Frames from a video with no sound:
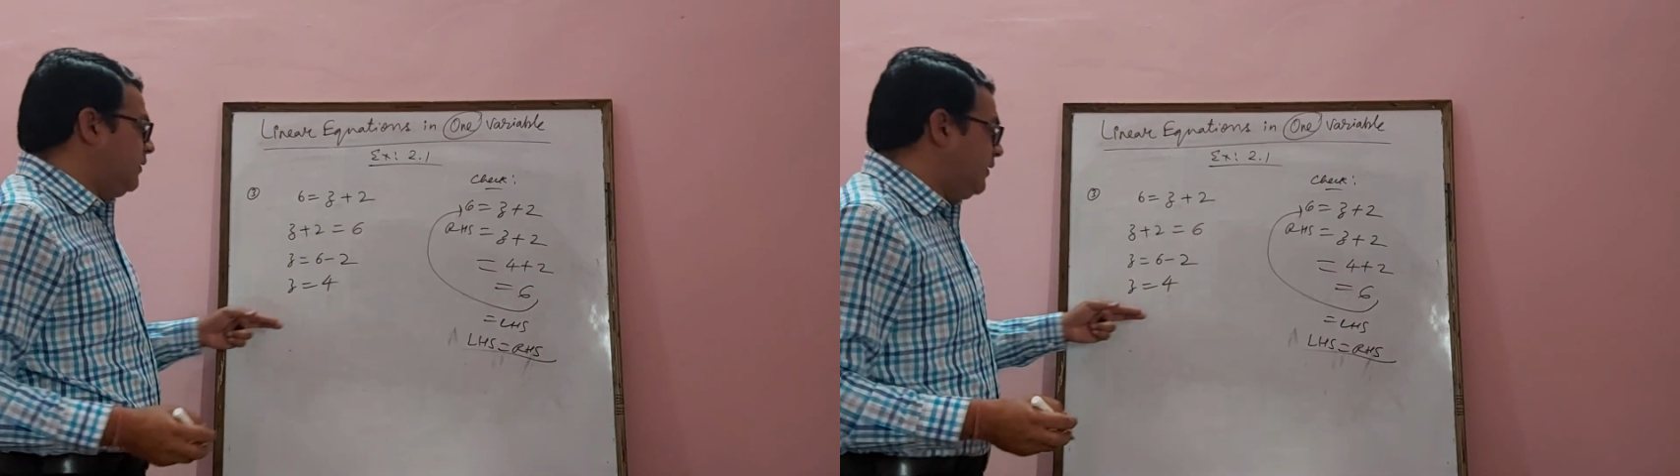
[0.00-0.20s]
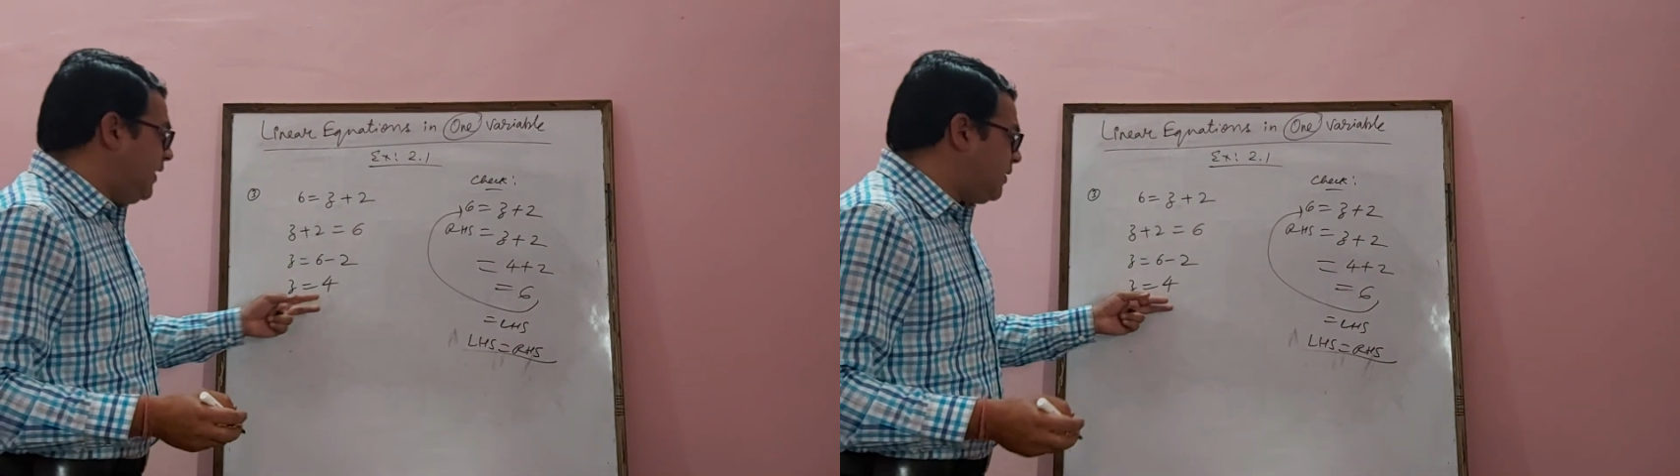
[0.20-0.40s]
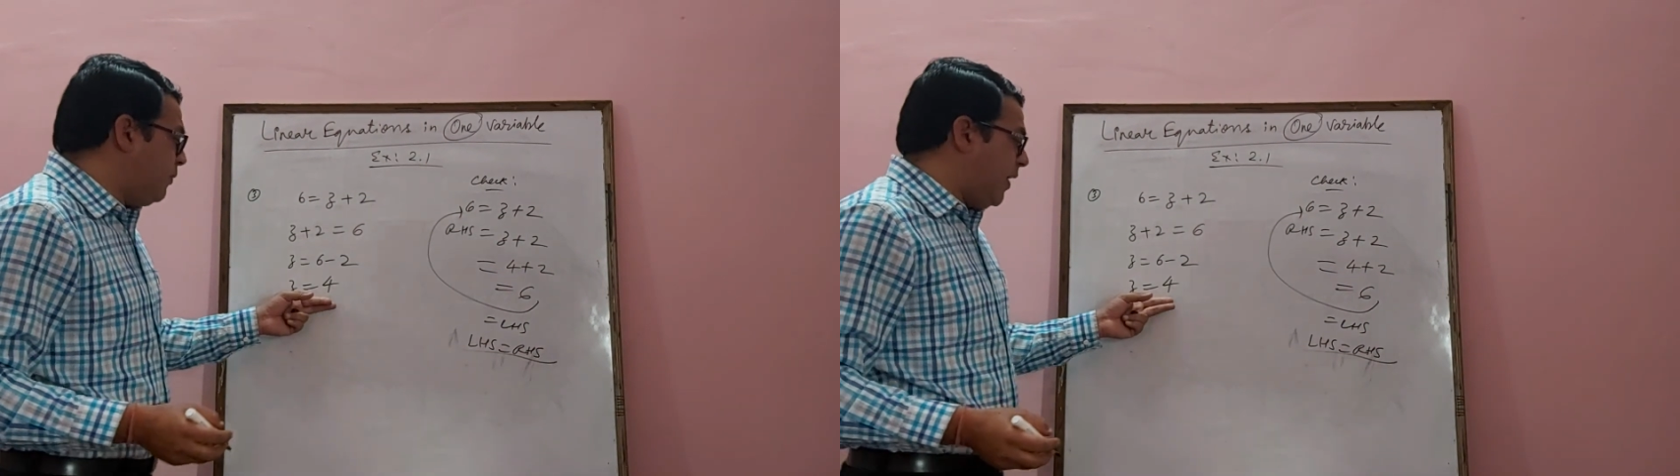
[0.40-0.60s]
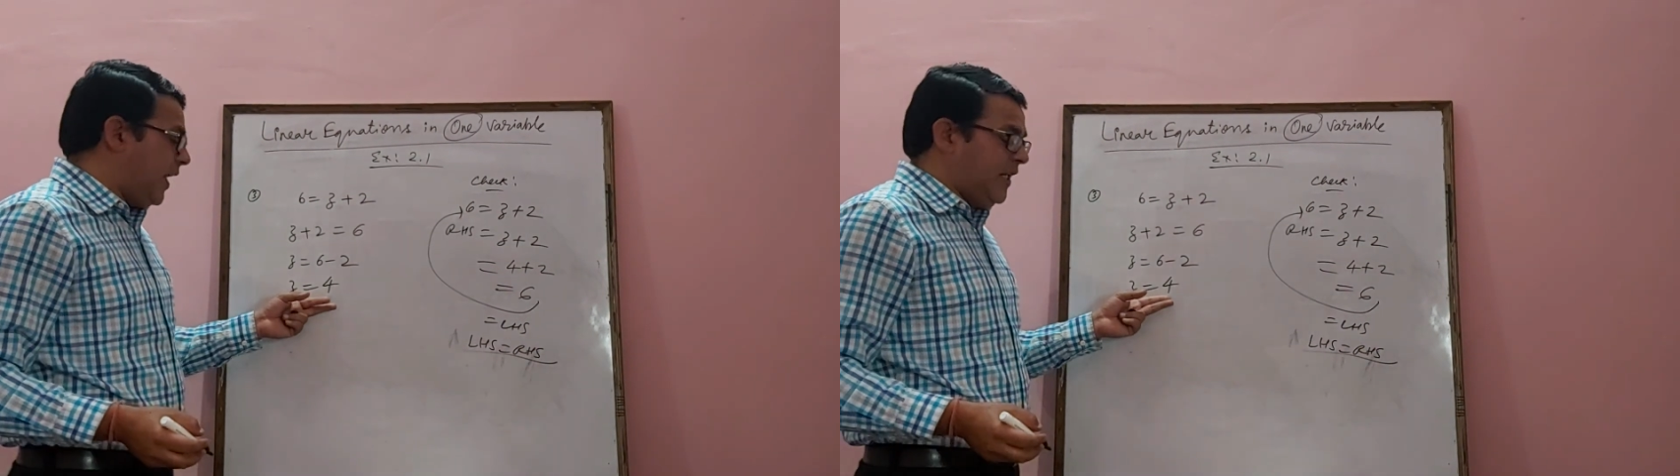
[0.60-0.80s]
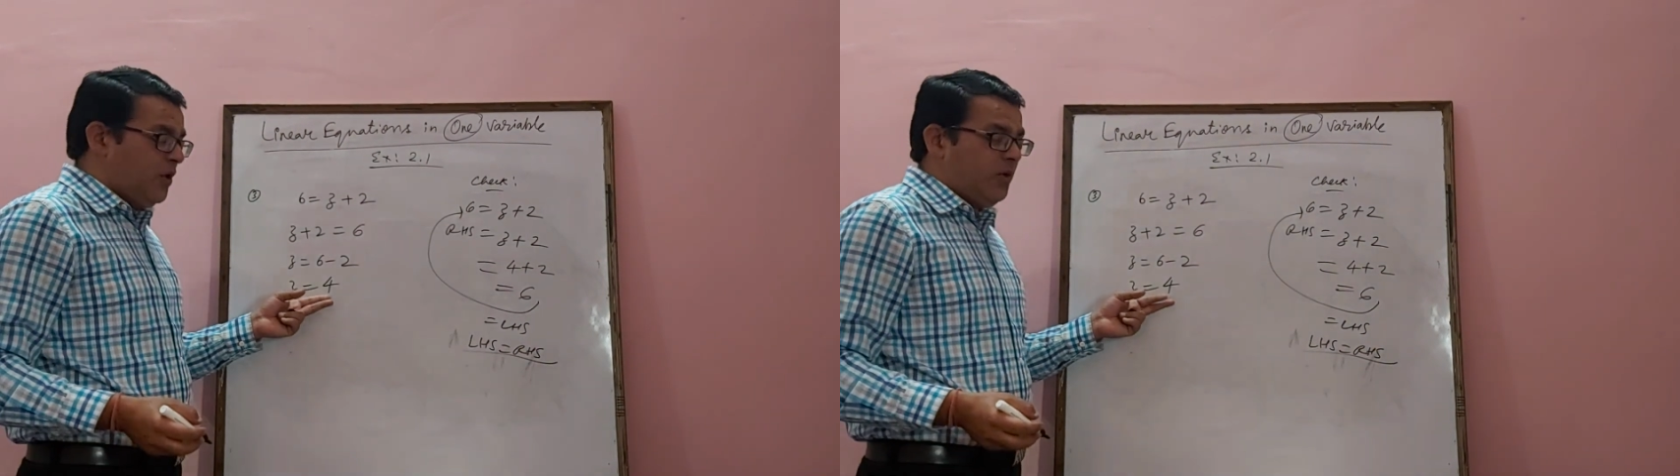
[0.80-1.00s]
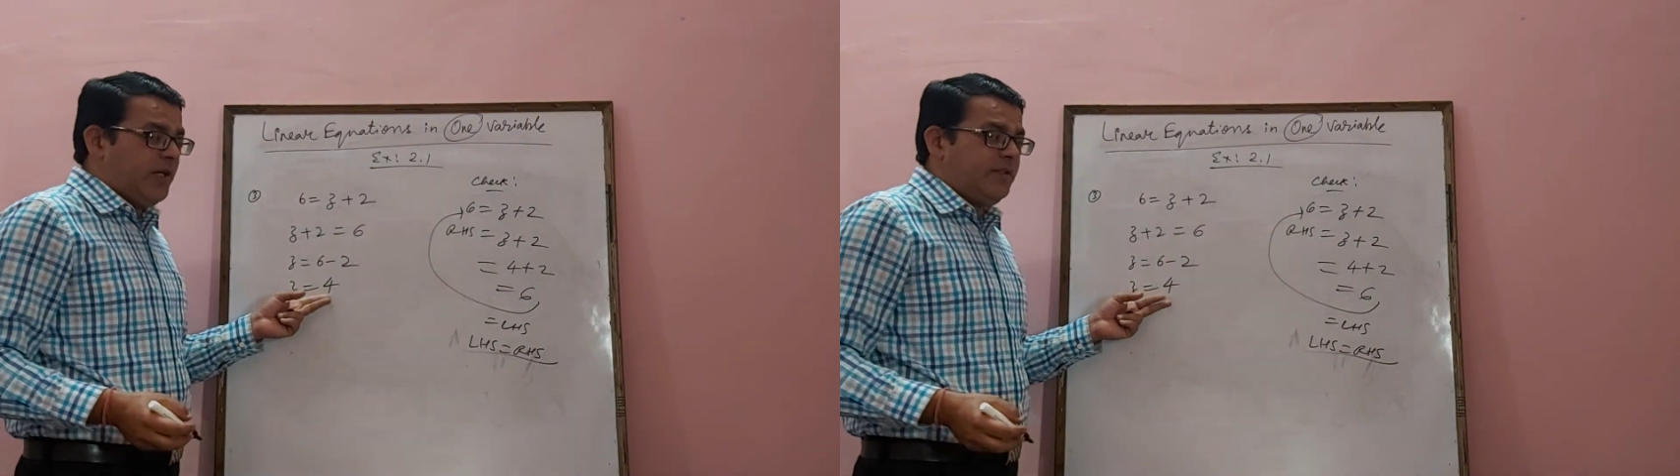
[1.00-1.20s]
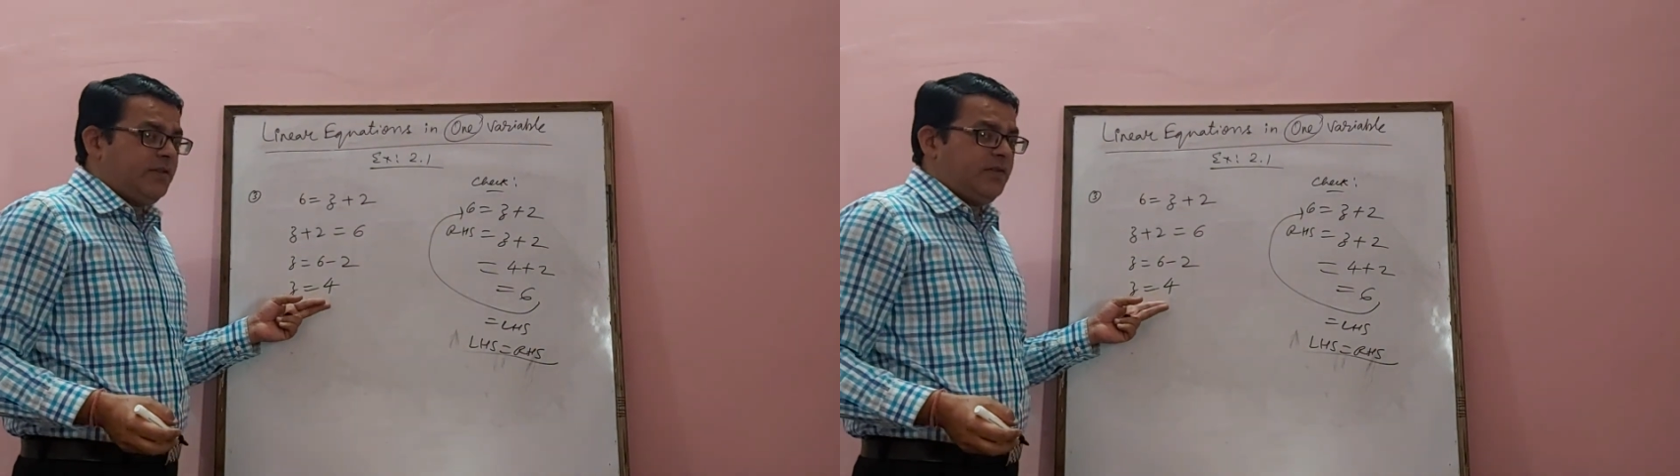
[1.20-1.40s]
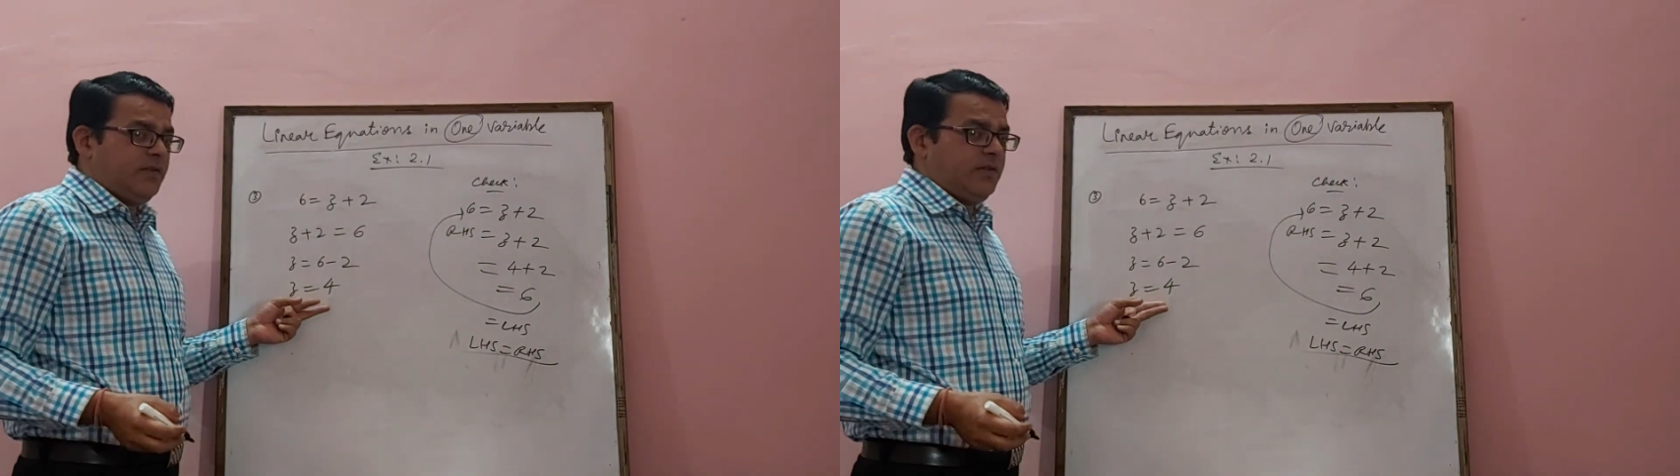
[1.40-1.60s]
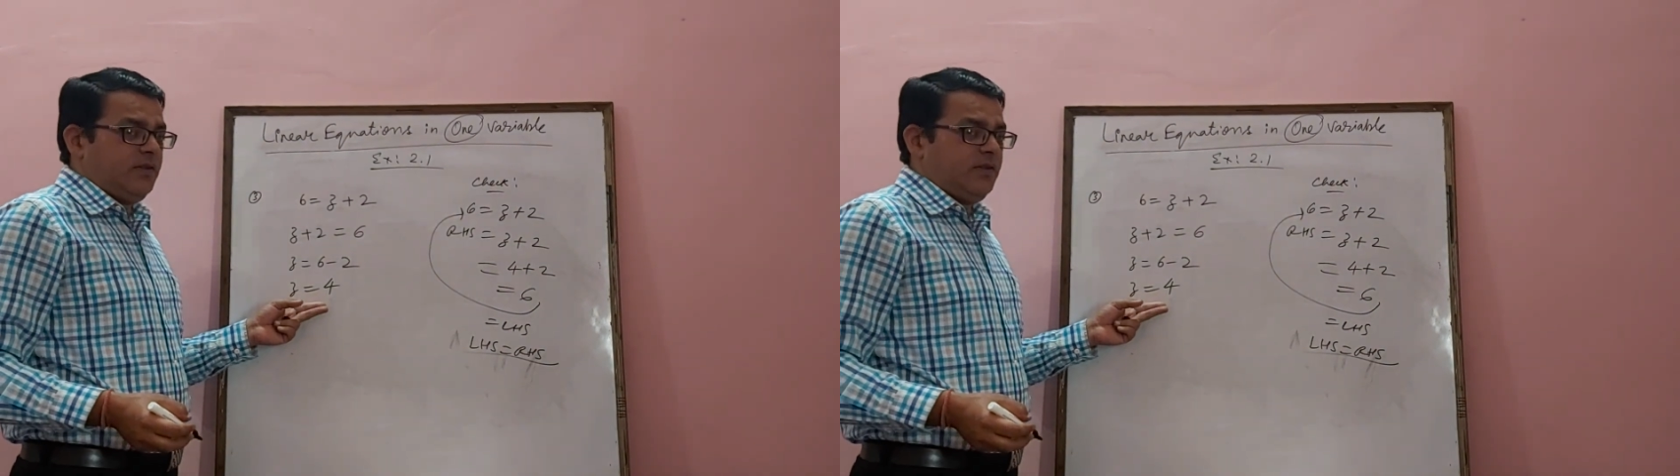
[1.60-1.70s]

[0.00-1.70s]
this value is